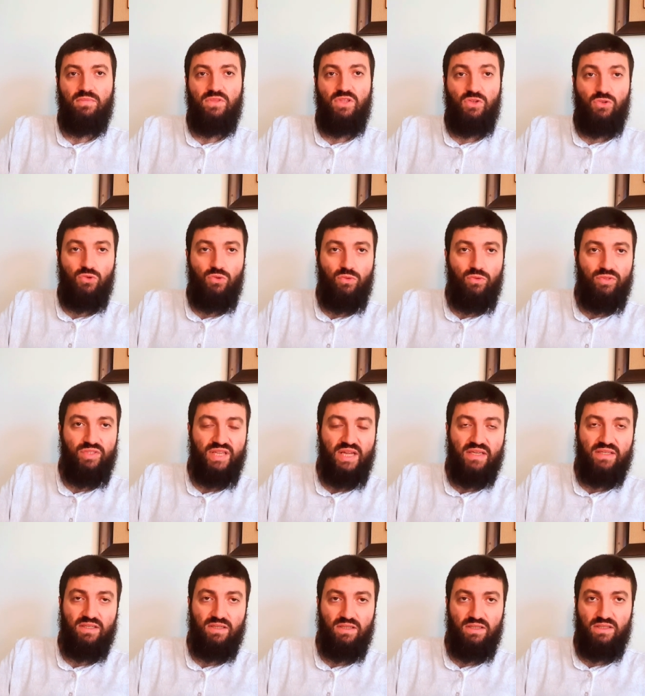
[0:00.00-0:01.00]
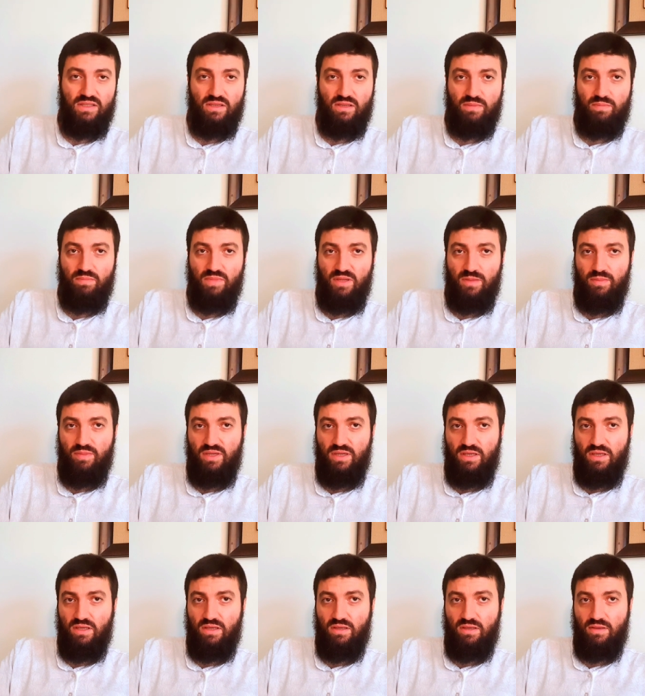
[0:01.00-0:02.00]
the true Satan is not
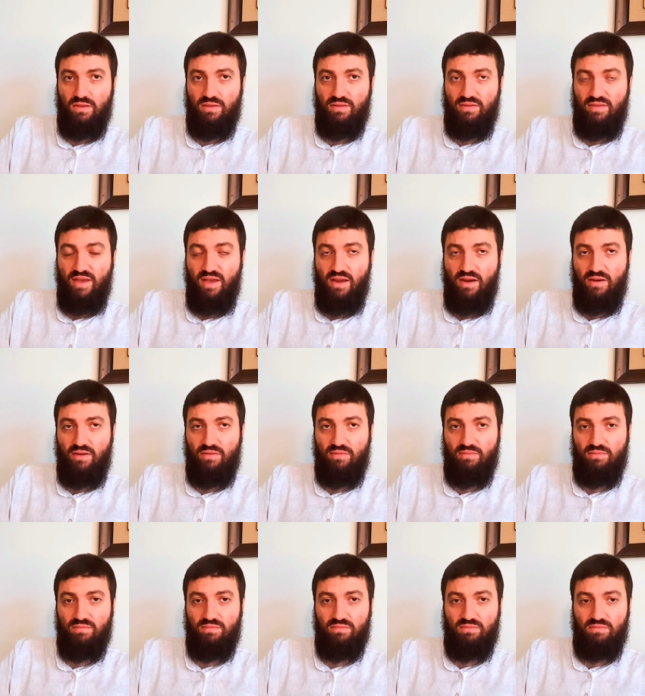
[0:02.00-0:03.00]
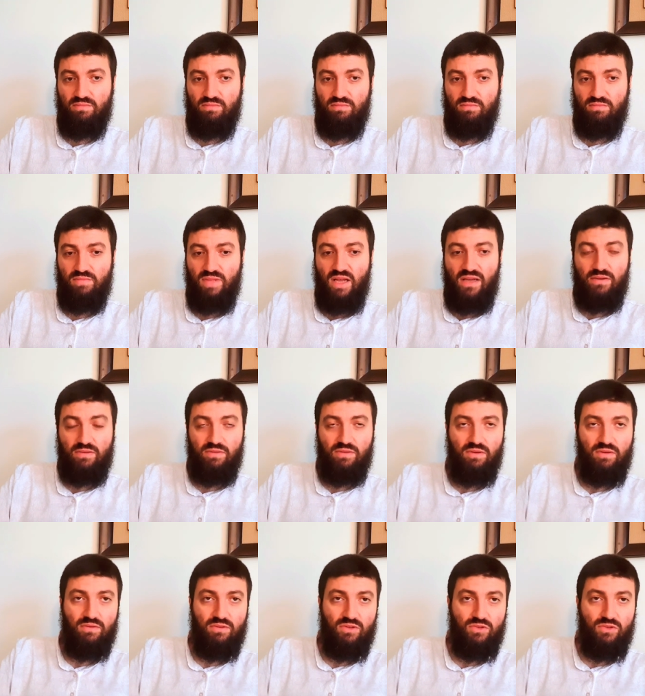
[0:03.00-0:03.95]
maybe there I don't know.